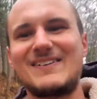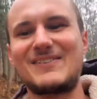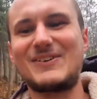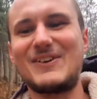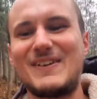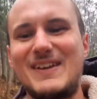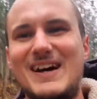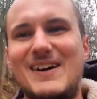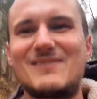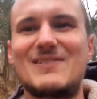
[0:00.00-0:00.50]
I've
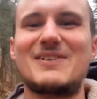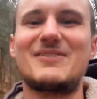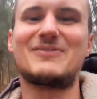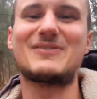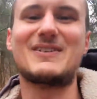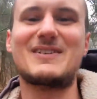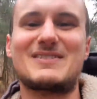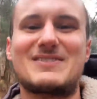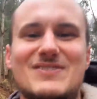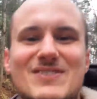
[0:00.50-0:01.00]
got that rough
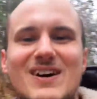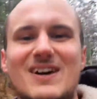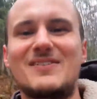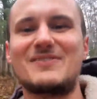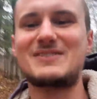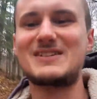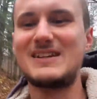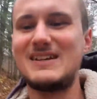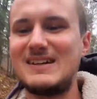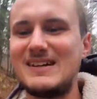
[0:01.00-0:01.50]
first
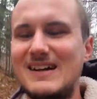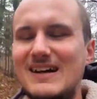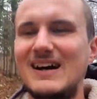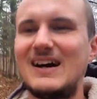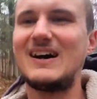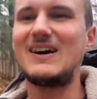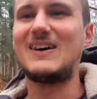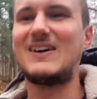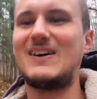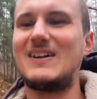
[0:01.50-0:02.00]
draft,
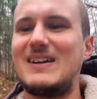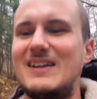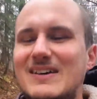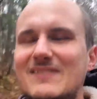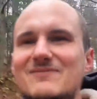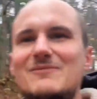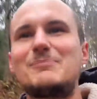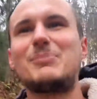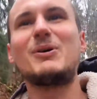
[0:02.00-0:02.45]
I'll um,